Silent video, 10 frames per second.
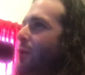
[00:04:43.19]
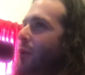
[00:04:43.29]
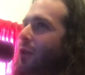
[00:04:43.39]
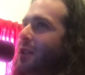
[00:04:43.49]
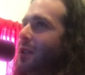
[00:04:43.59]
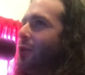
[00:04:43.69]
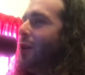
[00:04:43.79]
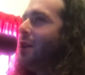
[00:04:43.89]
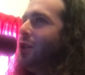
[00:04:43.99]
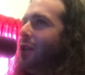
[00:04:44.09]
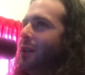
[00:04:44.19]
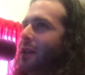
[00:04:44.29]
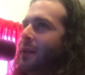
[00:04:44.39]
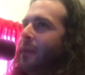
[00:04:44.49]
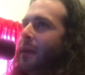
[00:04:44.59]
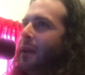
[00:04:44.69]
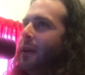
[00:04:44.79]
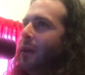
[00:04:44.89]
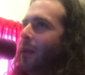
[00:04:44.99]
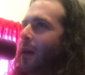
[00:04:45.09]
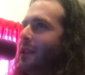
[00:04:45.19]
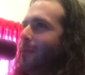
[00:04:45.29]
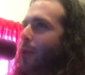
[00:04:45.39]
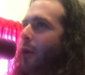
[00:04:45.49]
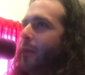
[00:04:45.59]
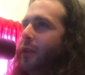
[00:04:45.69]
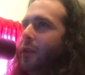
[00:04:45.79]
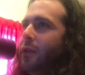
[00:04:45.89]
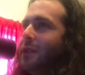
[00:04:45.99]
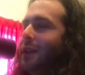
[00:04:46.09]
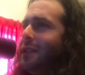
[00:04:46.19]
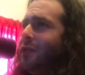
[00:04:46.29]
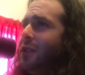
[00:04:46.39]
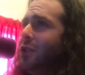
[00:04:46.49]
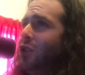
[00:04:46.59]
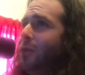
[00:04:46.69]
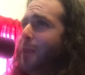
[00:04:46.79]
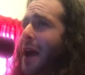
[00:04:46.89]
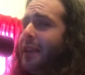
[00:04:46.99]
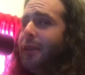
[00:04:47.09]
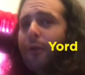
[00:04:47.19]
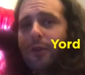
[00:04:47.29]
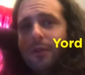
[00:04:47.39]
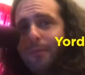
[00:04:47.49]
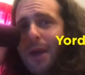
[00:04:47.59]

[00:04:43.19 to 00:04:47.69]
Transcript: We were just straight chilling, lots of barbecues, lots of just backyard